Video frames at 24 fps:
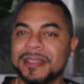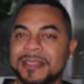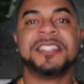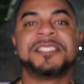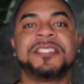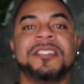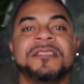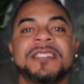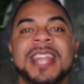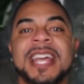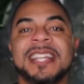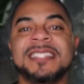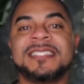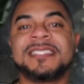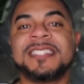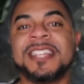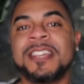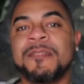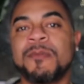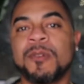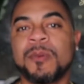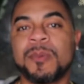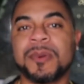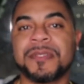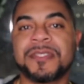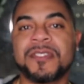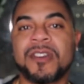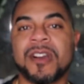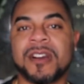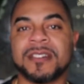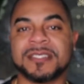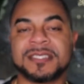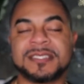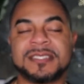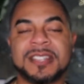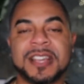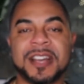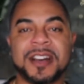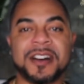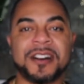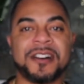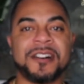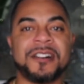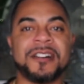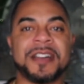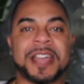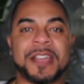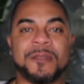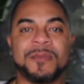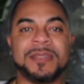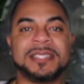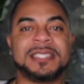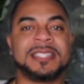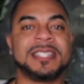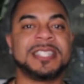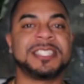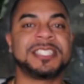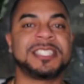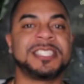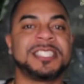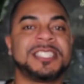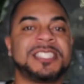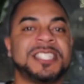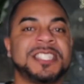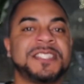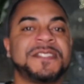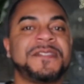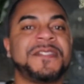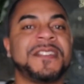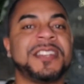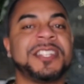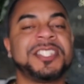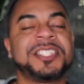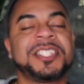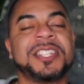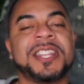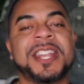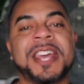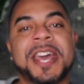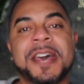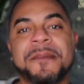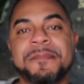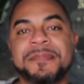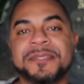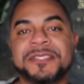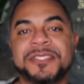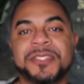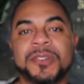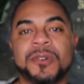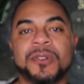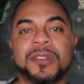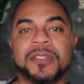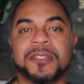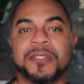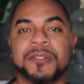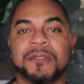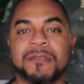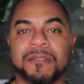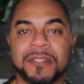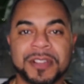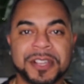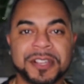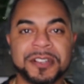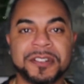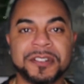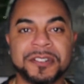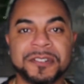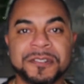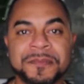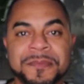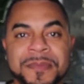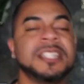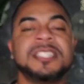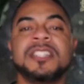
So next scene we're with Garcelle, and we see that she's just finishing an episode of The Real.